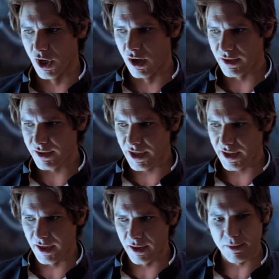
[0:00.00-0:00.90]
No, he's
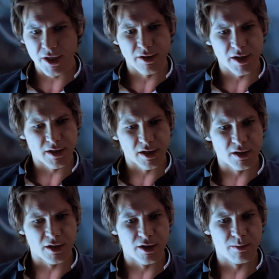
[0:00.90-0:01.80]
checking out a meteorite
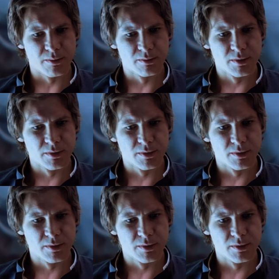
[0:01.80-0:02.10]
that hit there.